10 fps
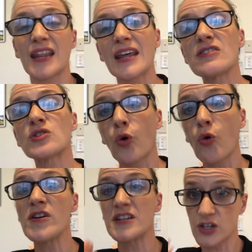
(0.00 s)
Now, there is
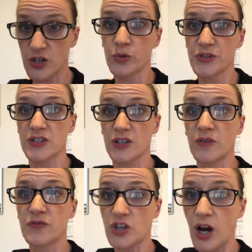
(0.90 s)
already a shortage
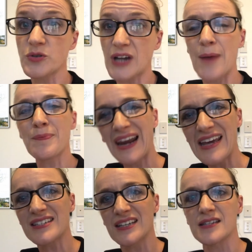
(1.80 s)
of childcare
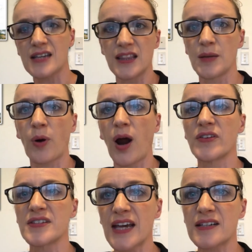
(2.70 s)
places in the
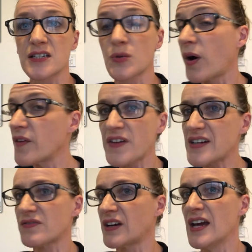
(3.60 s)
private sector. So what
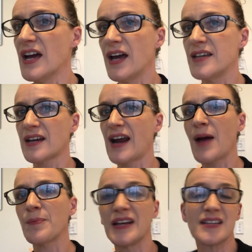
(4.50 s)
effectively is going to
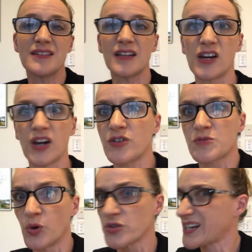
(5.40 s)
happen isn't that
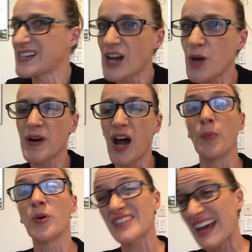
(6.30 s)
loads more suddenly open
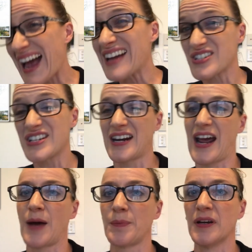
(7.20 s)
up. What's actually going to
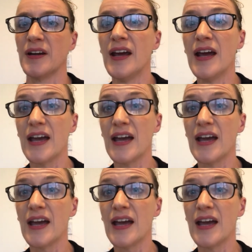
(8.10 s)
happen